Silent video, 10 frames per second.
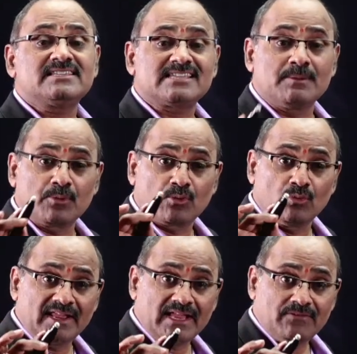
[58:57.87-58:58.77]

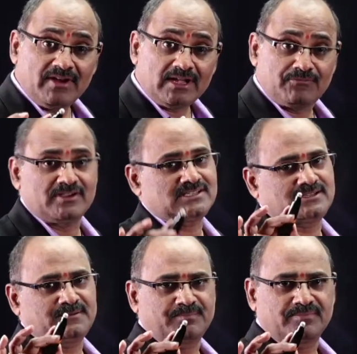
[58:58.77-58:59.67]
subcooling effect
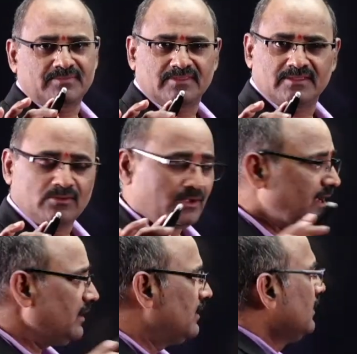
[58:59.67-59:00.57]
first. Okay.